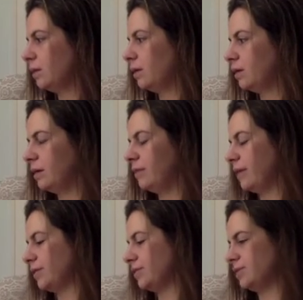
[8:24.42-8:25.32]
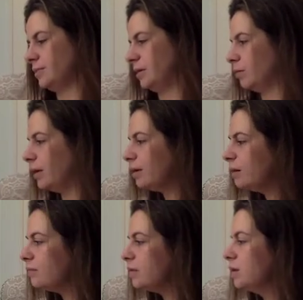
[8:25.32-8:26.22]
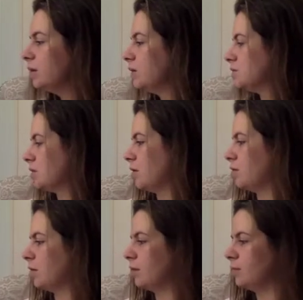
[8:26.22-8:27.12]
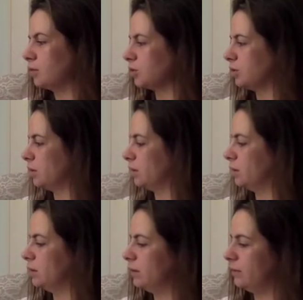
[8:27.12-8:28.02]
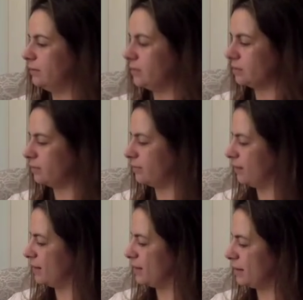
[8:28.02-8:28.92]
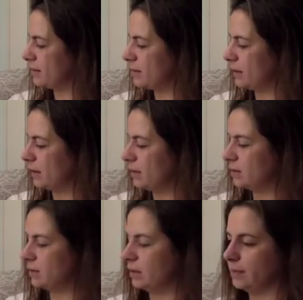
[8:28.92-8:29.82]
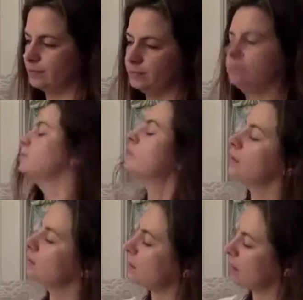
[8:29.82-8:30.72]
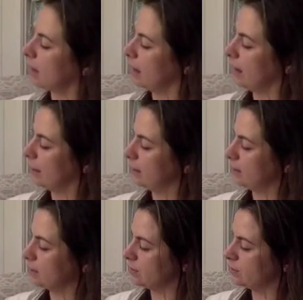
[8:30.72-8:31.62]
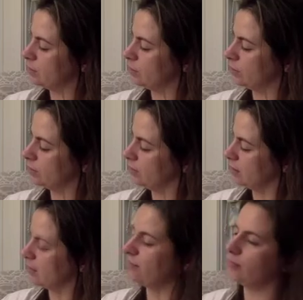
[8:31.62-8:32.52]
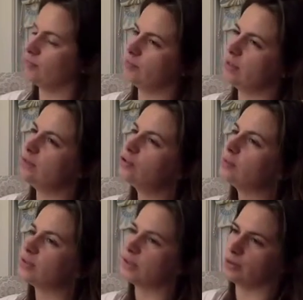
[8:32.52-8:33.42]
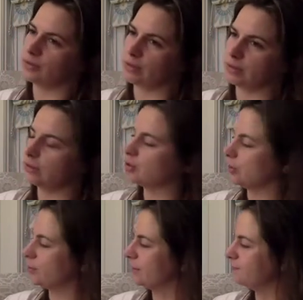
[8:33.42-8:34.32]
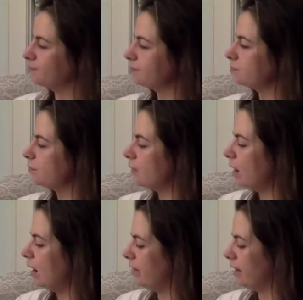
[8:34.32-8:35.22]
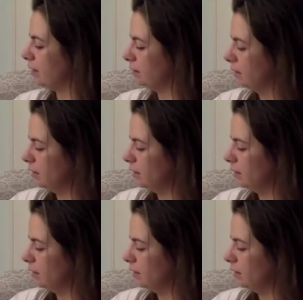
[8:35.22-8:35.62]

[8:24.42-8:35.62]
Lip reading: key factors to be aware of. So emotional, physical findings, and looking at adults who are taking too much interest in children. And then